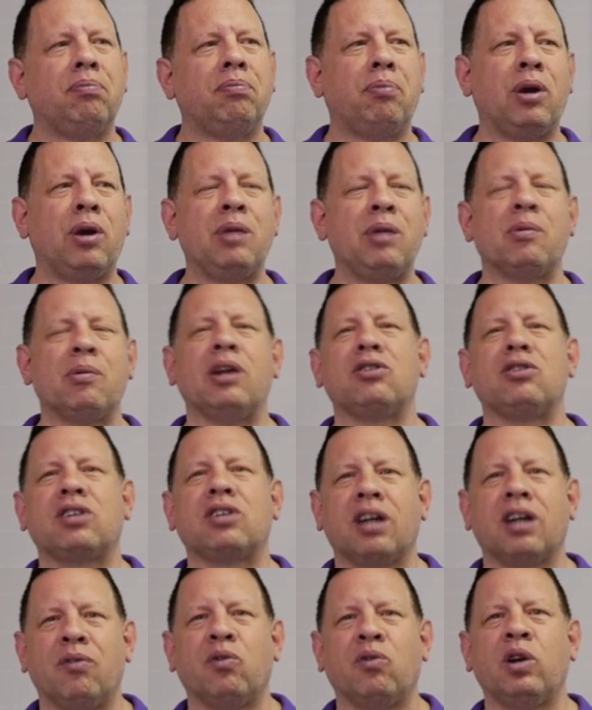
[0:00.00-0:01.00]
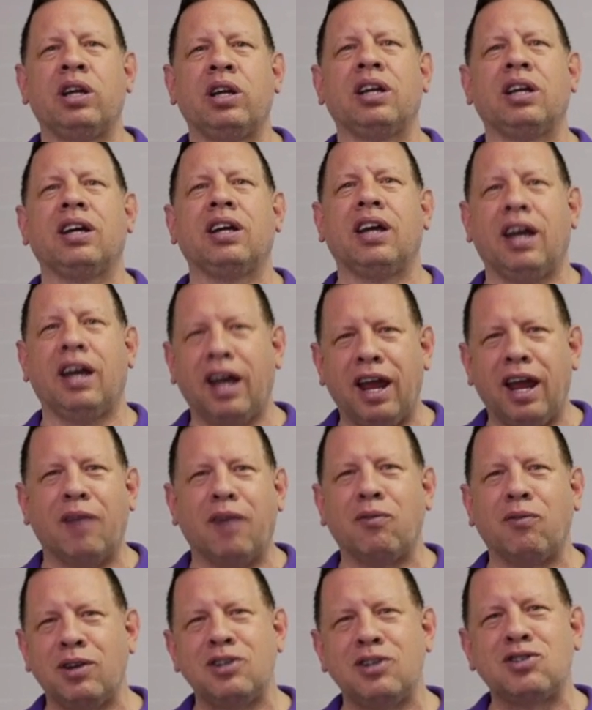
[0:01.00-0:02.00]
pretty much covering
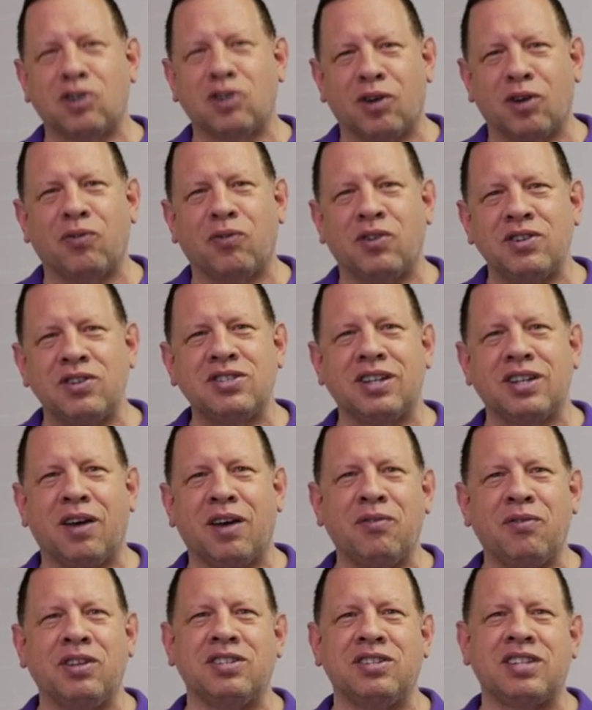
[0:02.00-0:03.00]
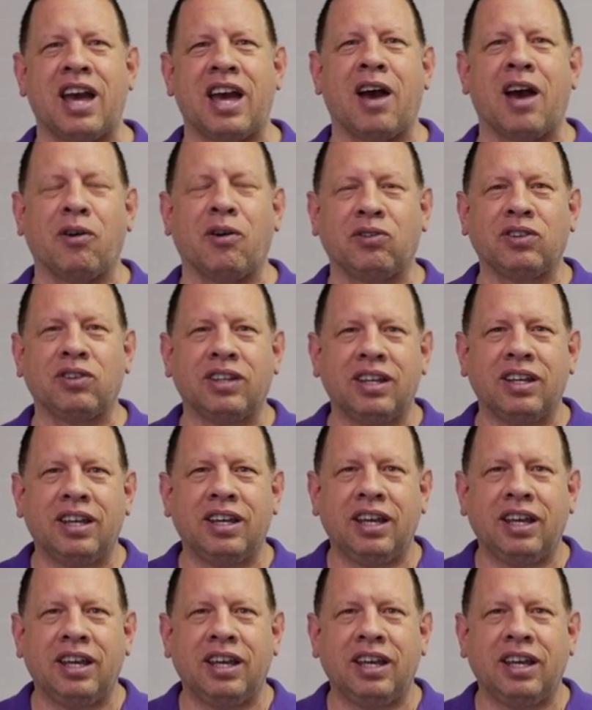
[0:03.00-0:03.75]
every surface of this house.